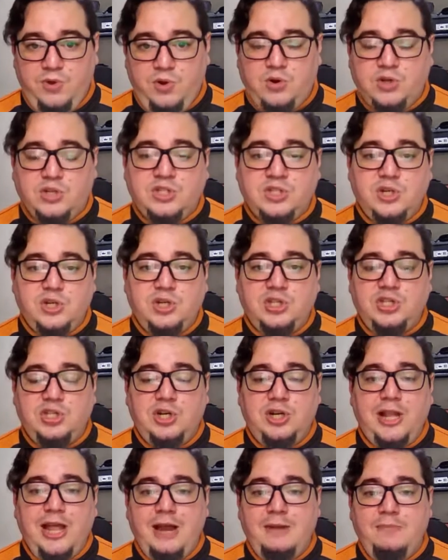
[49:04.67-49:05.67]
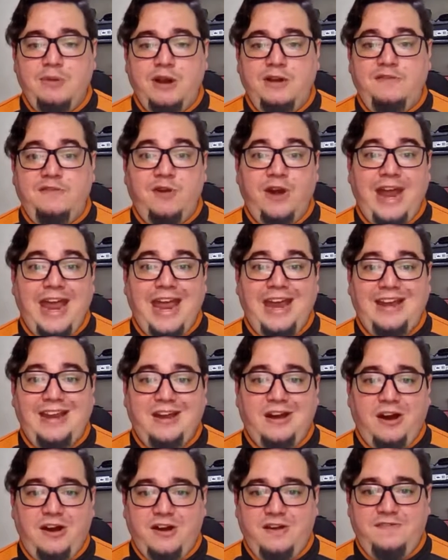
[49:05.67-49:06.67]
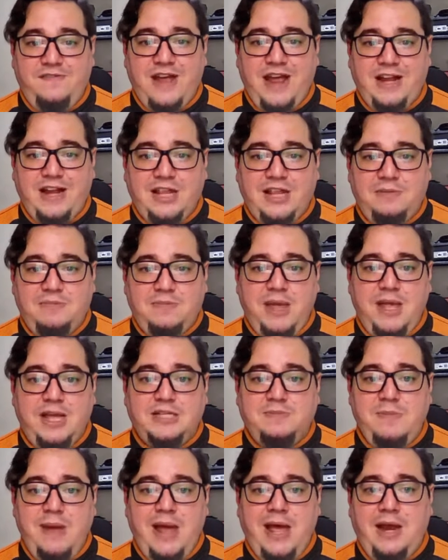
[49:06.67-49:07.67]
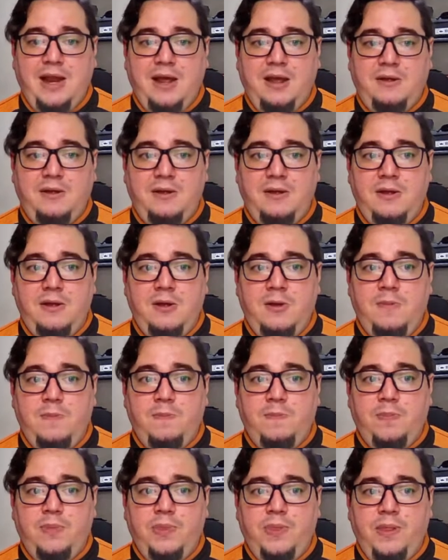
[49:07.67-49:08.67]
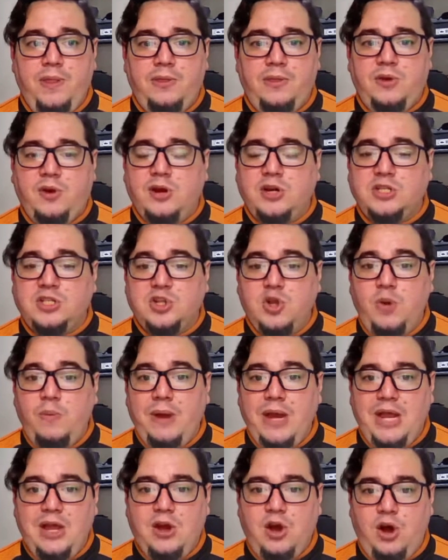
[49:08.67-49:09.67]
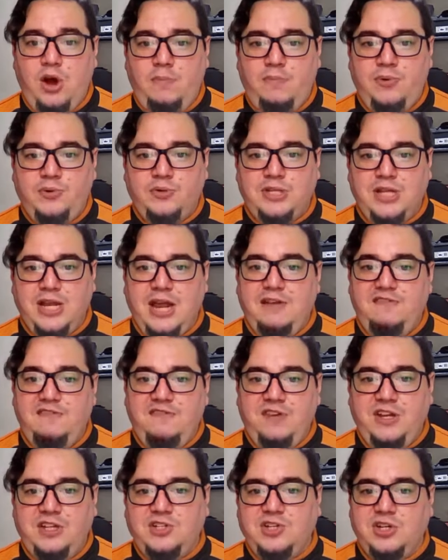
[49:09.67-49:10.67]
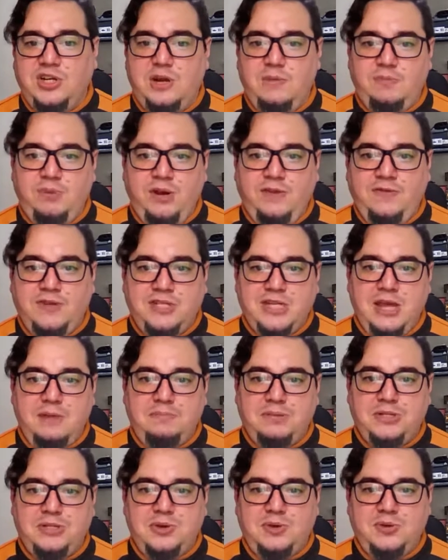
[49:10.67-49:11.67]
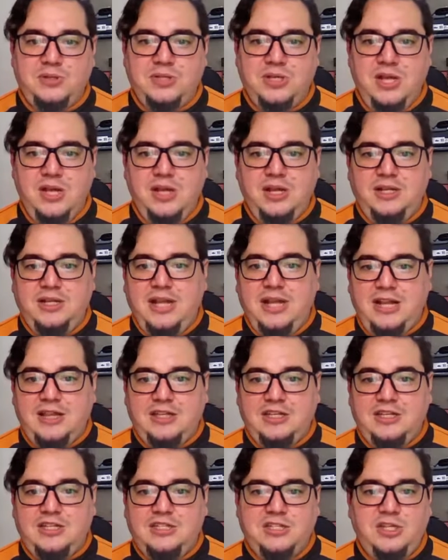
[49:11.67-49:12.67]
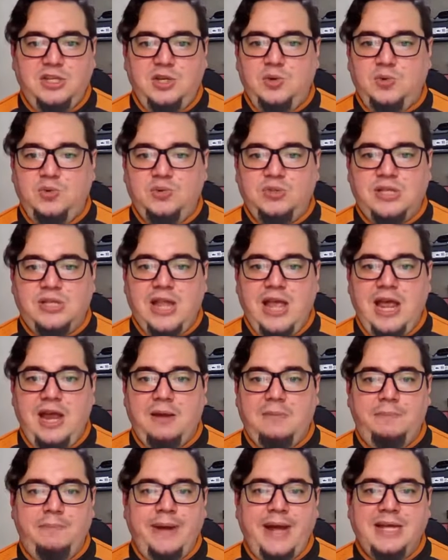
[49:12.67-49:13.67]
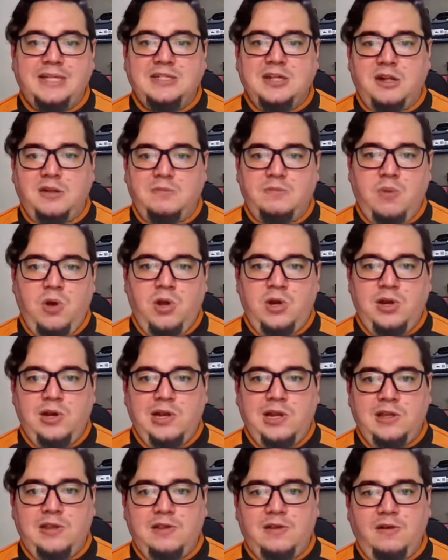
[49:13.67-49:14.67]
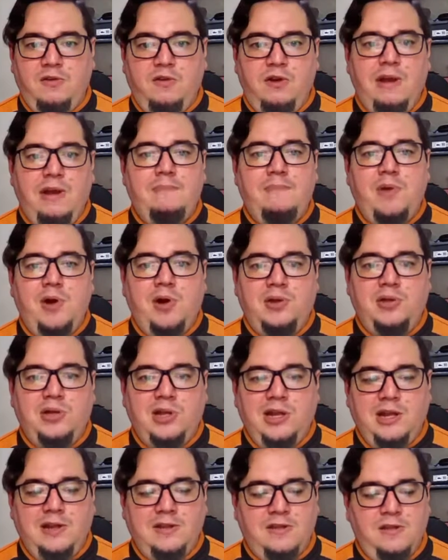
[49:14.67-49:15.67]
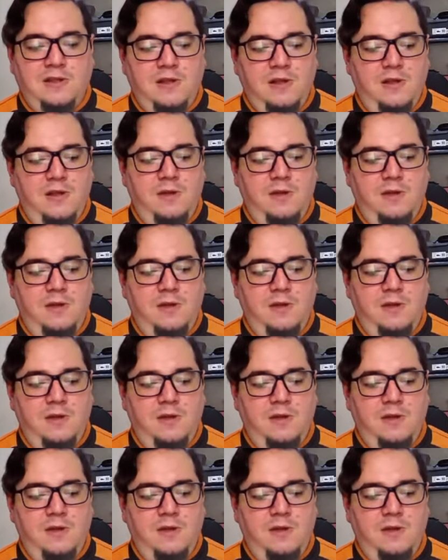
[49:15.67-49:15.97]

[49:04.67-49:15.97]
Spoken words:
or search your library for any artifact that makes mana. There are so many combos that I've featured in previous episodes that just use like Basalt Monolith, Grim Monolith.